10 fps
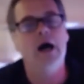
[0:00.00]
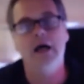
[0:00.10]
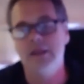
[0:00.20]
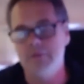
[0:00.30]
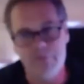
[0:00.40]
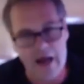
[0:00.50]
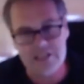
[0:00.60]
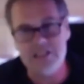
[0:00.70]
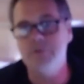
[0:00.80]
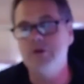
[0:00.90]
the
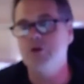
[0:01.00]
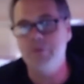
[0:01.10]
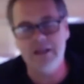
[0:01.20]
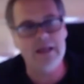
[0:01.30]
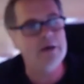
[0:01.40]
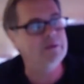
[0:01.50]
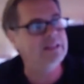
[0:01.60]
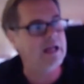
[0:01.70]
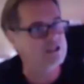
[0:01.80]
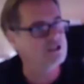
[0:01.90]
vast term could be there, but
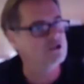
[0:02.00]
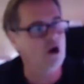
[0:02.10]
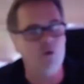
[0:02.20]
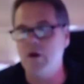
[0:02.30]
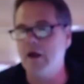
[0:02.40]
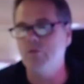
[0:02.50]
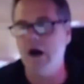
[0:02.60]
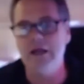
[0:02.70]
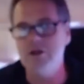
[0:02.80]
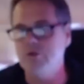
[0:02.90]
that's not what I,
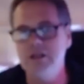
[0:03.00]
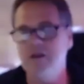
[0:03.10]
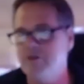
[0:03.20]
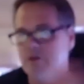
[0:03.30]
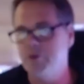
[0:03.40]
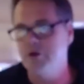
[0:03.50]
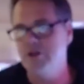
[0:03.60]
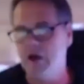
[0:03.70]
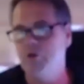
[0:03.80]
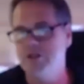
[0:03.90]
I don't need it for the point
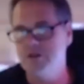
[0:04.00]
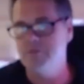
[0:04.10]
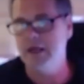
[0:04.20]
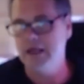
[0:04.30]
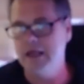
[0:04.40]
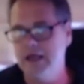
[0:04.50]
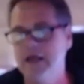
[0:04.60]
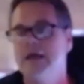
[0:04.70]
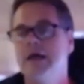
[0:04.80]
that I wanted to make here.